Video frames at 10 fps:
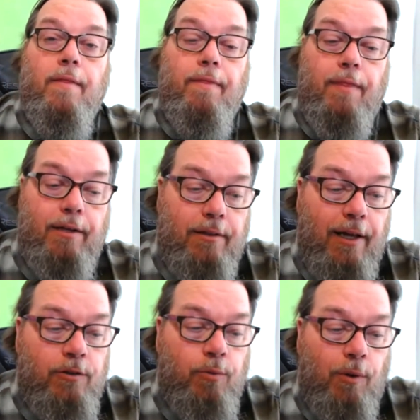that
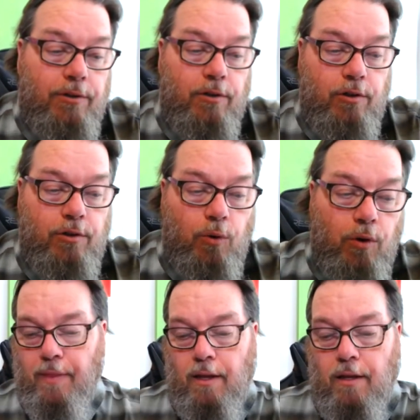that's what's in
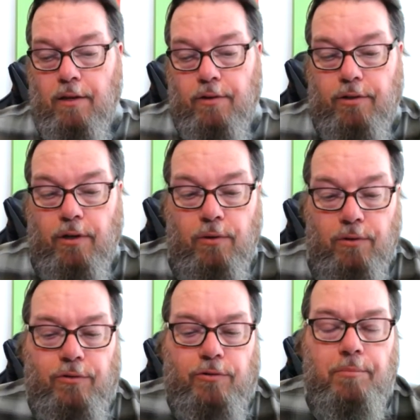store. So
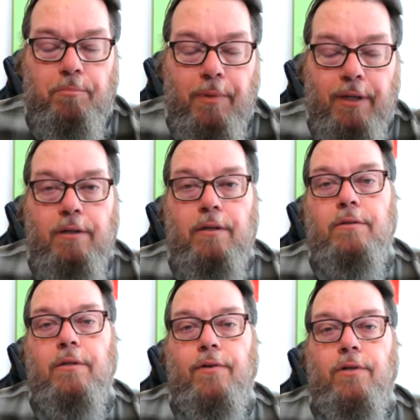tremendous
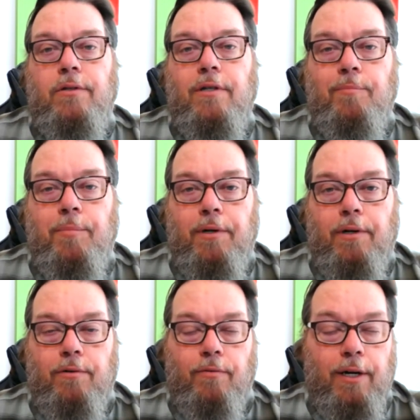diversity of
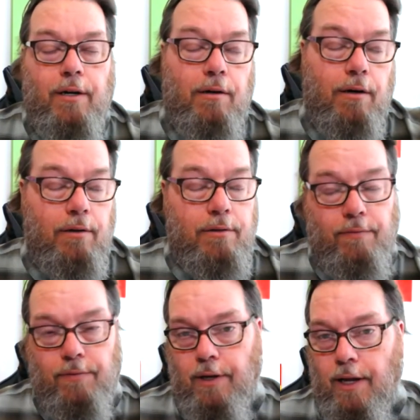bird, regardless of
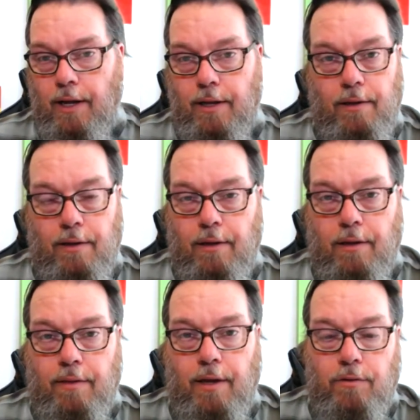the day
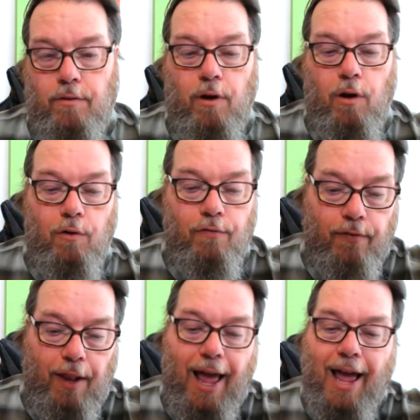that you go.
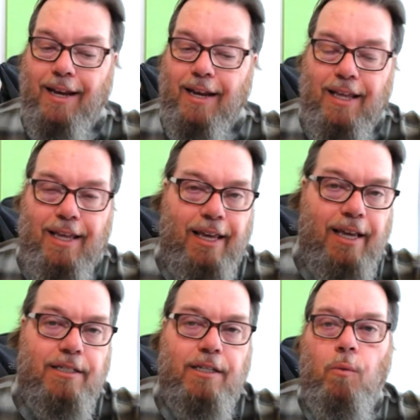Flat,
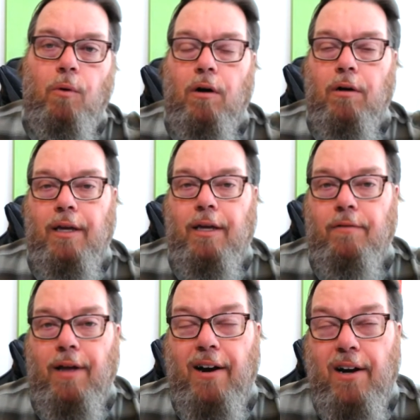easy walking,
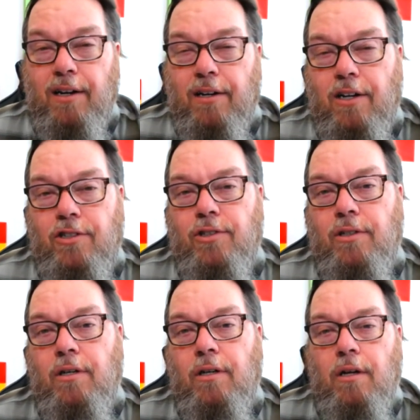air
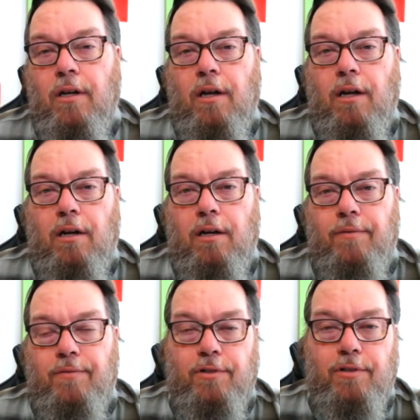conditioned uh,
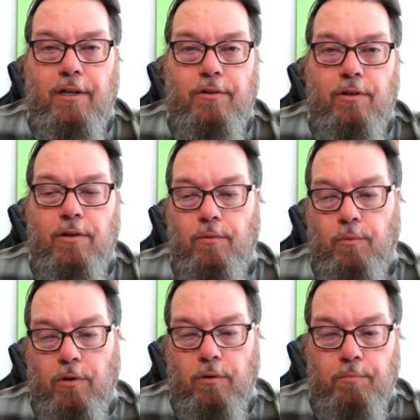center,
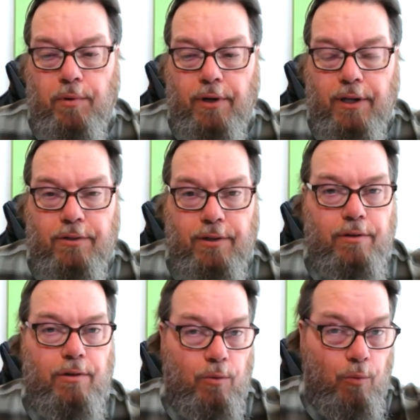World Birding
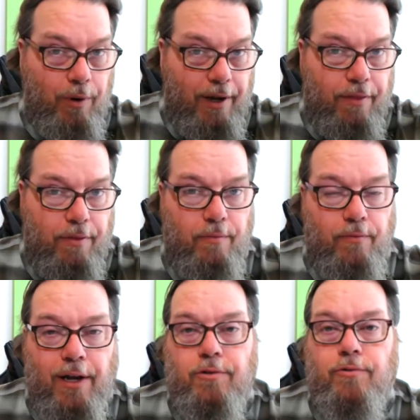Center with
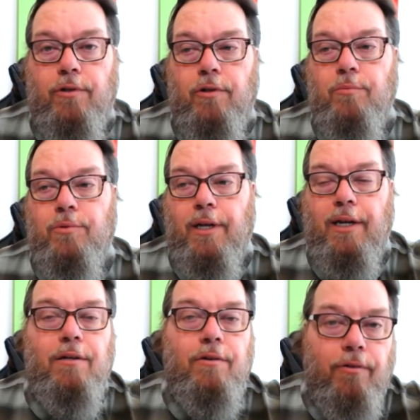restrooms
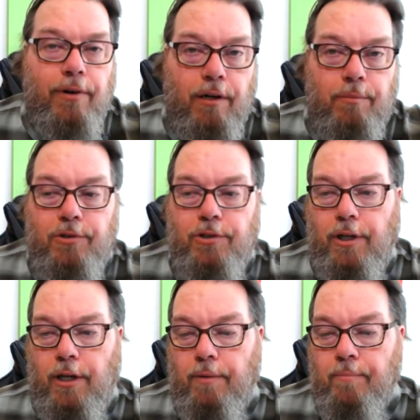and a drink
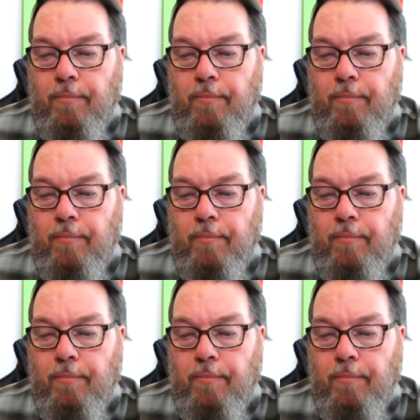machine.